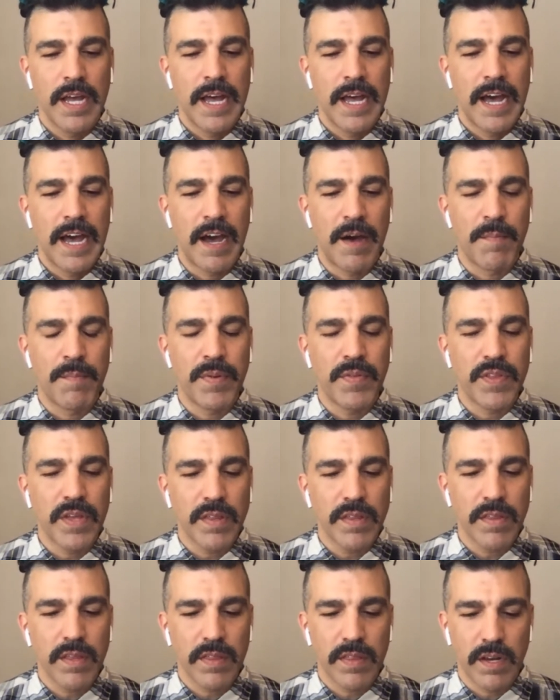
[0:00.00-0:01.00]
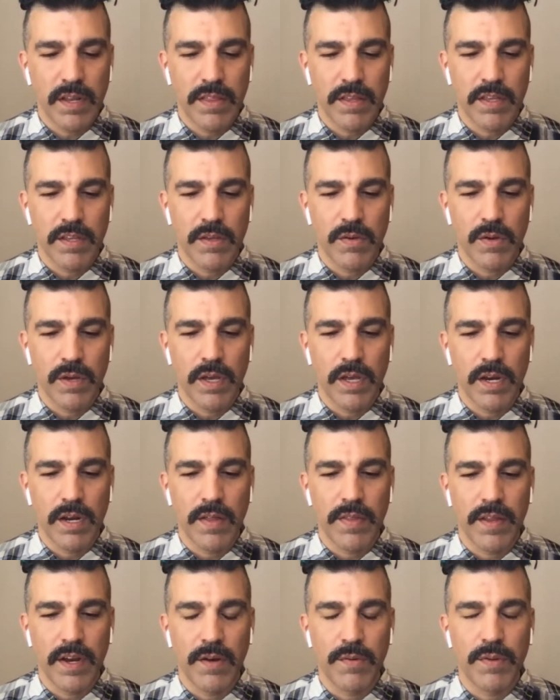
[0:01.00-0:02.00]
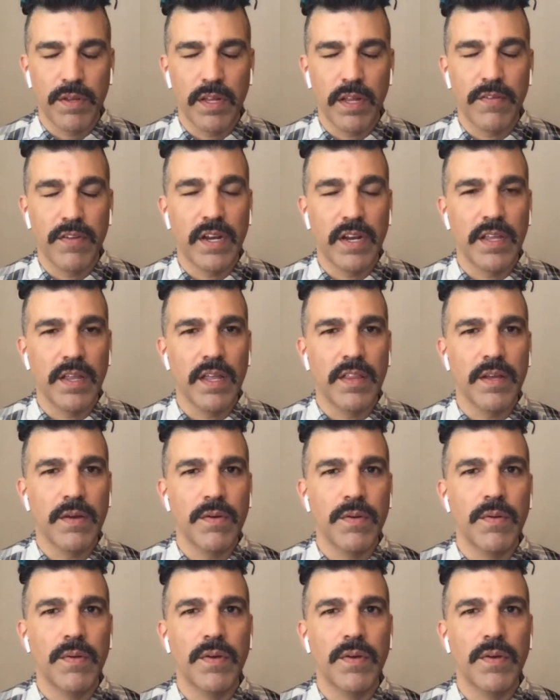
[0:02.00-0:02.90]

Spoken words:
But the other thing that I think you hit on that I really love, and I think,